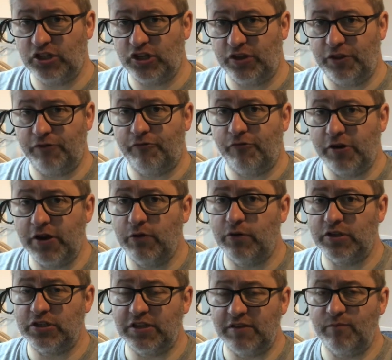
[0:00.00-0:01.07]
and the
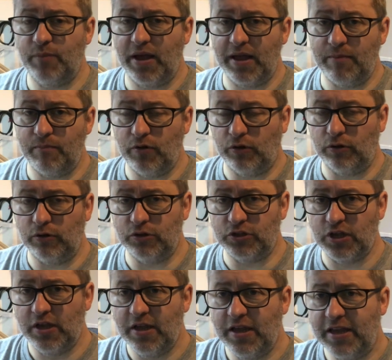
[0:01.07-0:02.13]
frequency of buying models
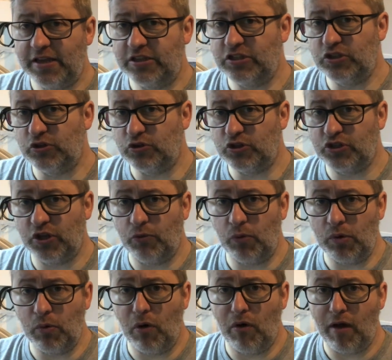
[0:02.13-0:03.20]
is such that we
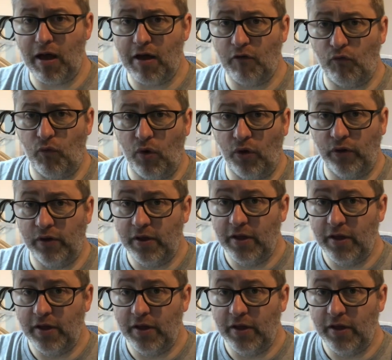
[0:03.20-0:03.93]
won't have one